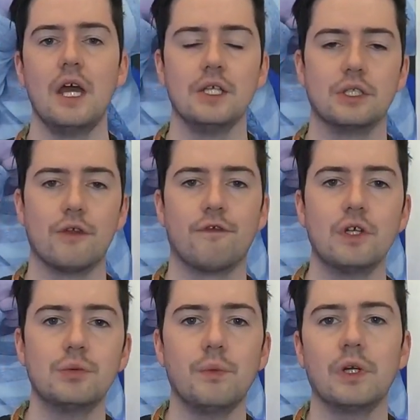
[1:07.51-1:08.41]
So the
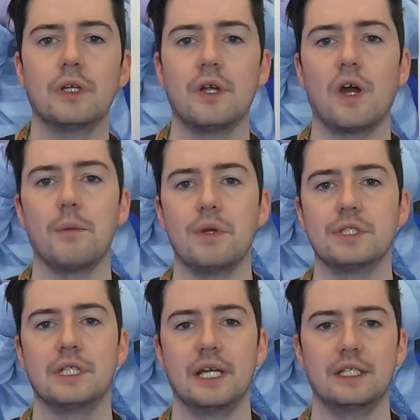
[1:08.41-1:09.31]
first one we're going to talk about is
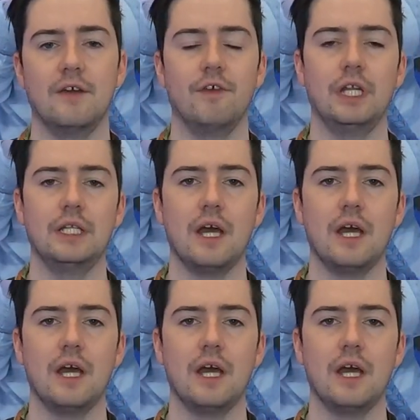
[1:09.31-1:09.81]
connectivity.